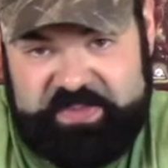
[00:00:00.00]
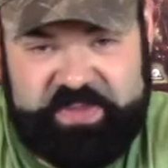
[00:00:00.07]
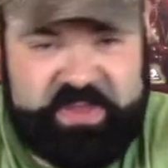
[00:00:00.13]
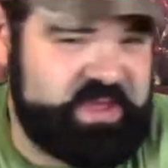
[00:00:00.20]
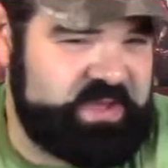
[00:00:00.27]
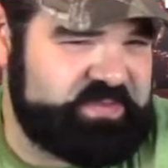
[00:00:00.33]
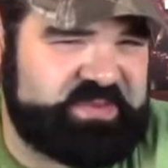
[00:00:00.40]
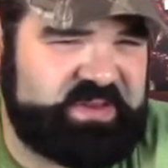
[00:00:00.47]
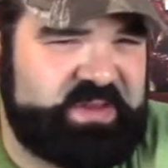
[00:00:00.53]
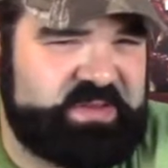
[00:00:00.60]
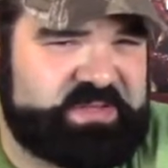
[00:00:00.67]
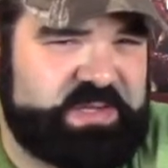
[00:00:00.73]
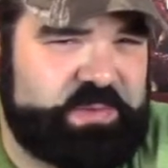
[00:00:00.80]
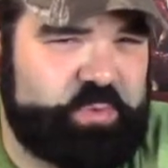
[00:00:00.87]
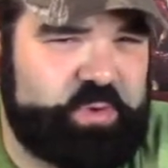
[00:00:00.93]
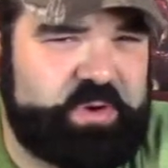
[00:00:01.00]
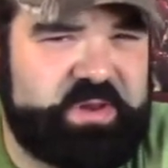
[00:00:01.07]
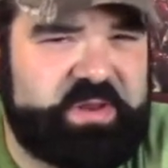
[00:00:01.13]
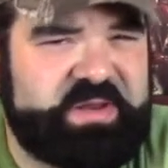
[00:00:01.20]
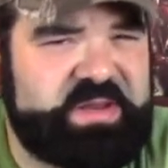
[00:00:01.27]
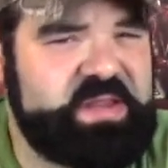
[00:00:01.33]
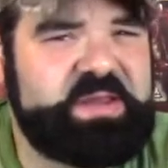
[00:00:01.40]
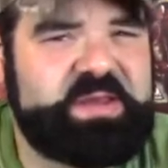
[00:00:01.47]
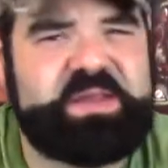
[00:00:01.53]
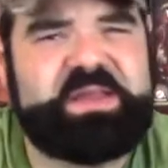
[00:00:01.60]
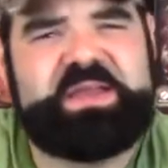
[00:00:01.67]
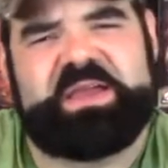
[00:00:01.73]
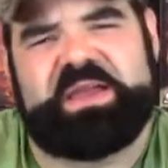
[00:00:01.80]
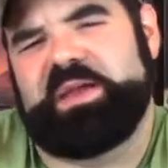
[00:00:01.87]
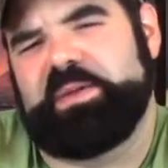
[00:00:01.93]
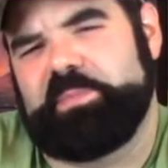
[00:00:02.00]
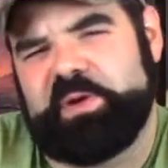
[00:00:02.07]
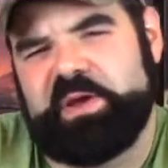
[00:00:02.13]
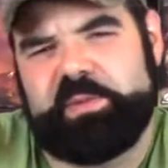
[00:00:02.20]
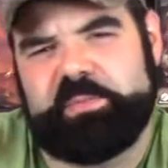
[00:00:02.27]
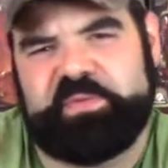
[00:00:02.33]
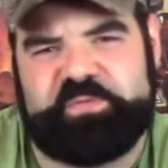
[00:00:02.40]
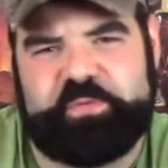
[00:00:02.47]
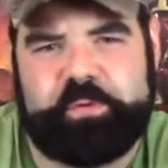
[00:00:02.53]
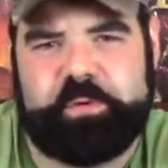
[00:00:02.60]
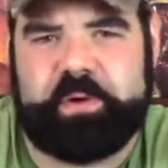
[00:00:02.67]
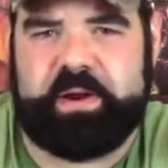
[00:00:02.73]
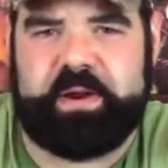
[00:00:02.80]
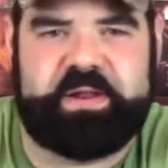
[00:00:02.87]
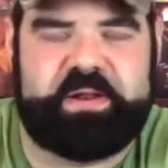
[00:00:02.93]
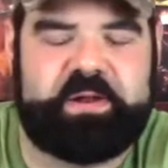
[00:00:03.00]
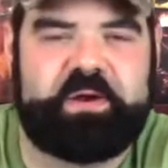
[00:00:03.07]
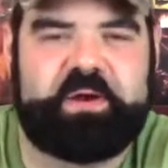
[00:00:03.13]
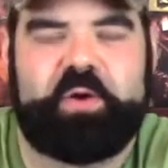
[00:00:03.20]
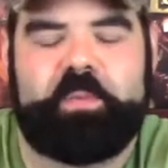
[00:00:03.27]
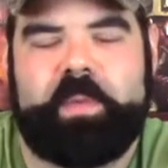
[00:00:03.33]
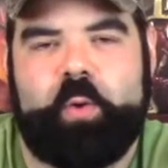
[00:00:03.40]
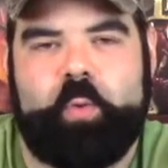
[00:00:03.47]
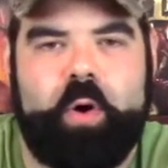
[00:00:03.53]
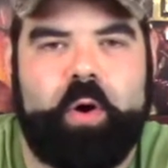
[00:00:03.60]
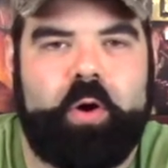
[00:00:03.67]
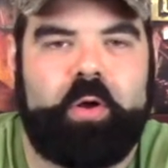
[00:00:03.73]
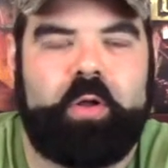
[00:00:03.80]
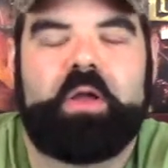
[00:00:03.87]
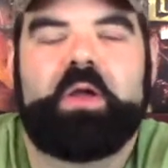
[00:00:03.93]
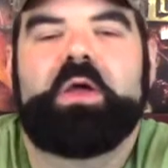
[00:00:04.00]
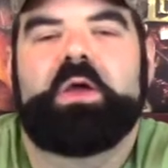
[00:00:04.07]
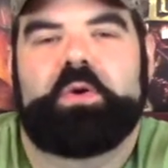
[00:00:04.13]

think I've seen it somewhere in a D and D campaign before. I got it hung on my wall.